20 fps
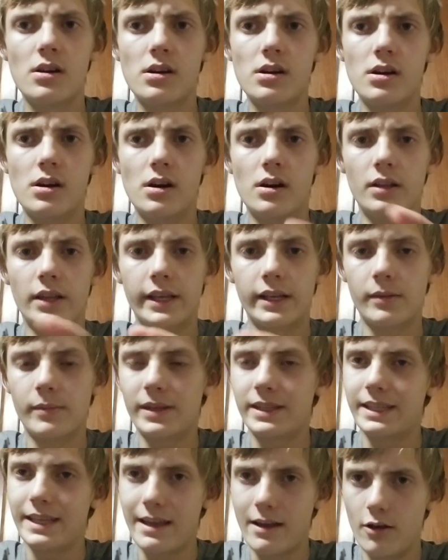
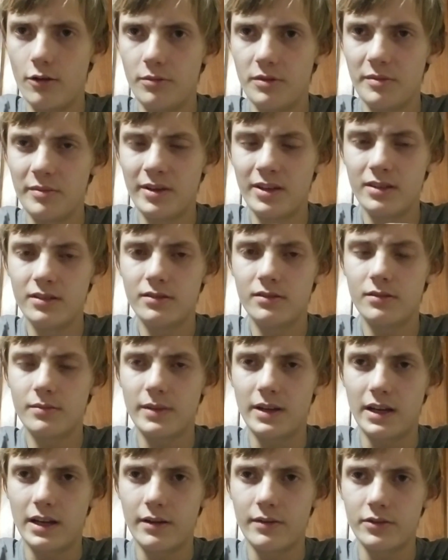about the LB button,
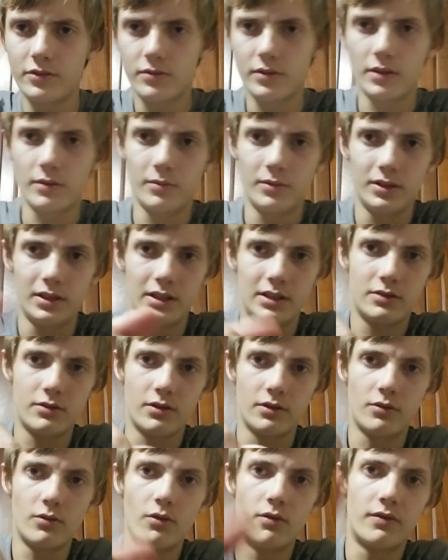about how it's really, so
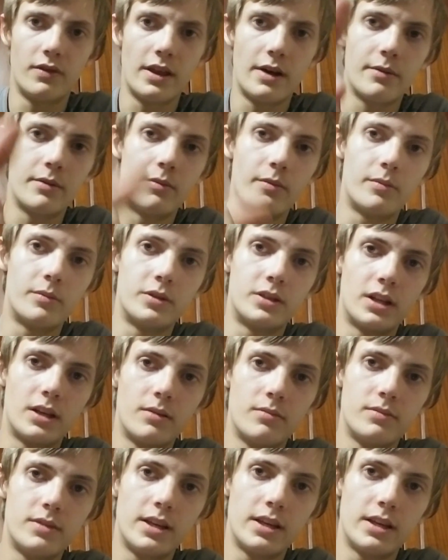I'll go over that one more time.